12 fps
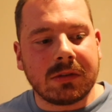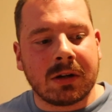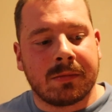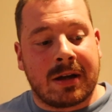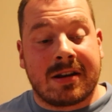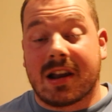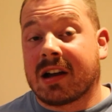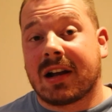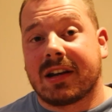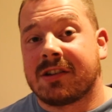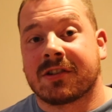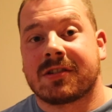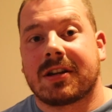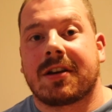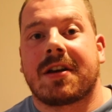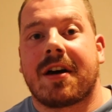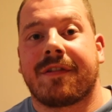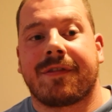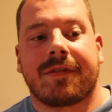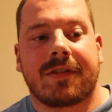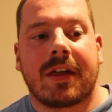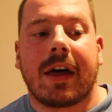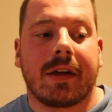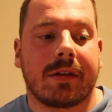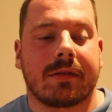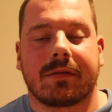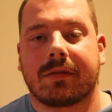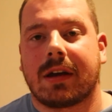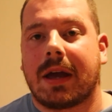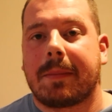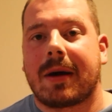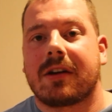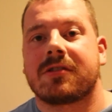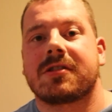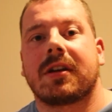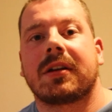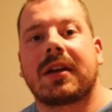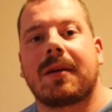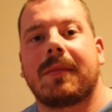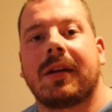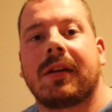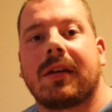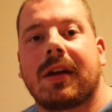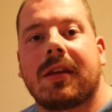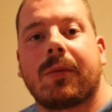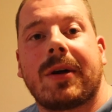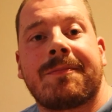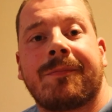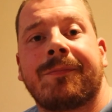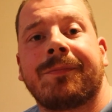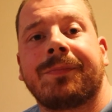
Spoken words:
luckily just did enough that it managed to keep me in the win.